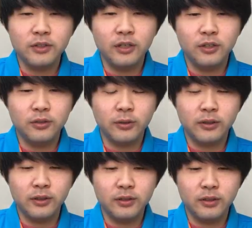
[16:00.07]
take you
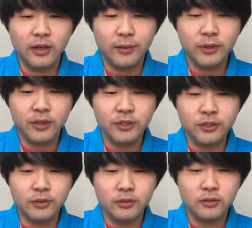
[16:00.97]
directly to the
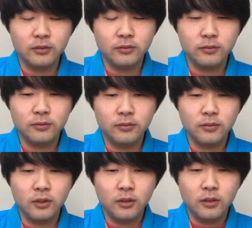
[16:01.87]
application.
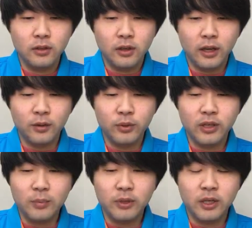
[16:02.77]
And with the
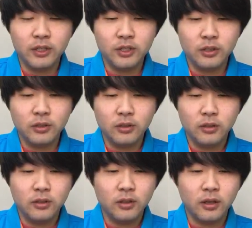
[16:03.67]
application,
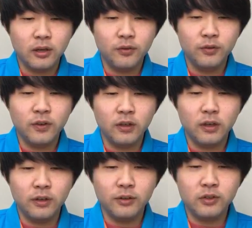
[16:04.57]
if you fill out
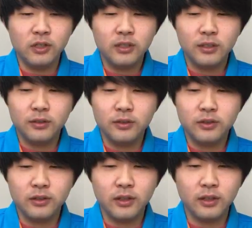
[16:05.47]
all those
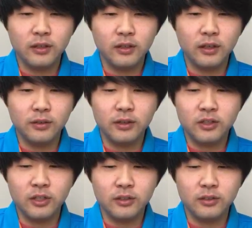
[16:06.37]
details, then that'll get
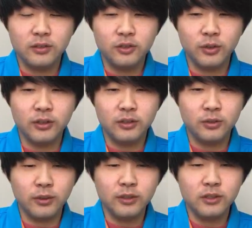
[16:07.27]
sent straight
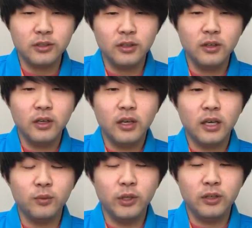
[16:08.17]
to us,
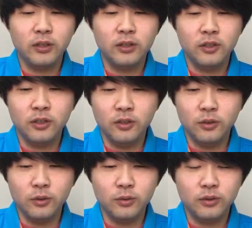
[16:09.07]
and we can
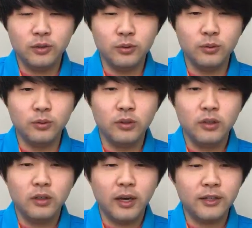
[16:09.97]
continue to
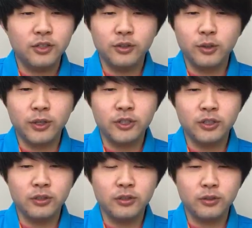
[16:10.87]
answer your
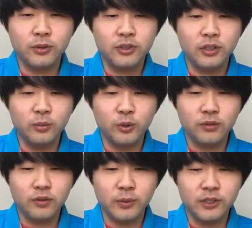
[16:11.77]
questions or send you more
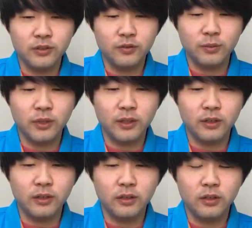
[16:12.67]
information from
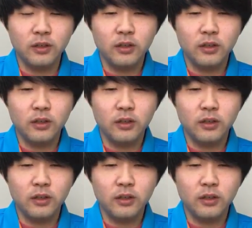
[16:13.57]
there.